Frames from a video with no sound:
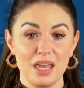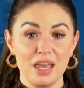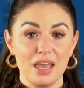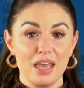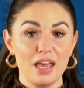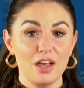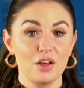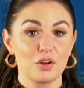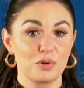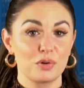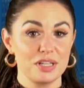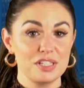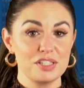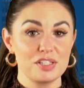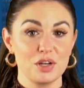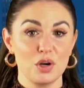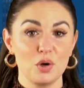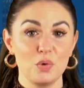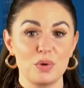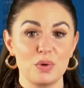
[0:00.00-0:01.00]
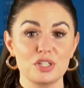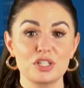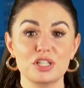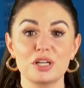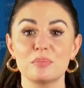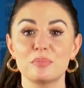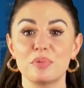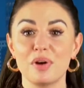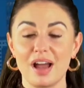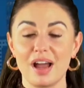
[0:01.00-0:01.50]
El Cristo, which
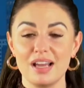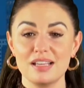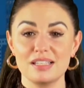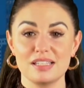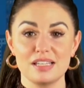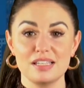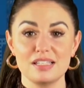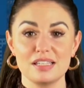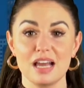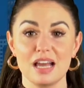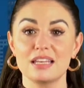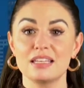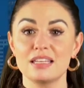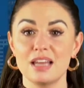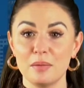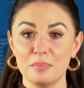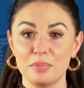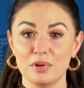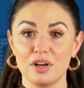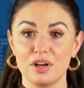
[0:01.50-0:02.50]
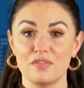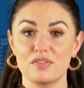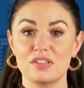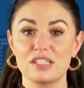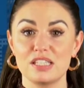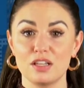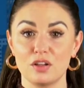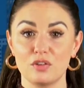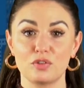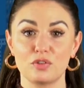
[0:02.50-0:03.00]
comprises a number of
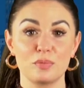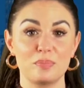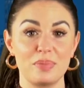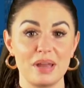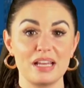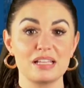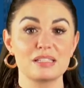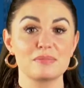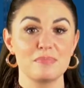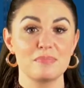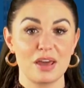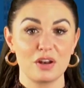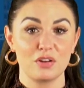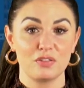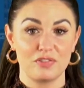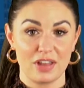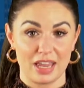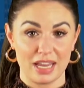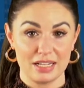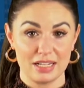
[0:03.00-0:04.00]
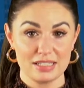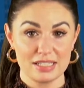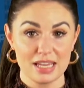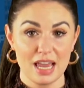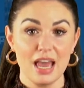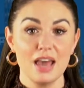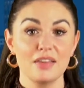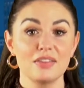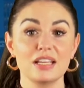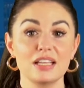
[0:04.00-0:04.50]
silver base metal veins
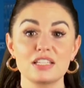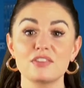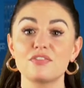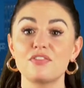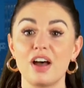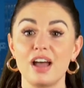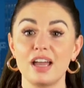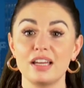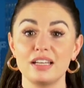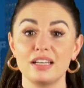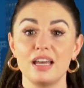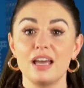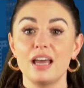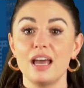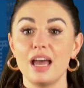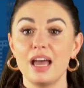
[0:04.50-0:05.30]
that define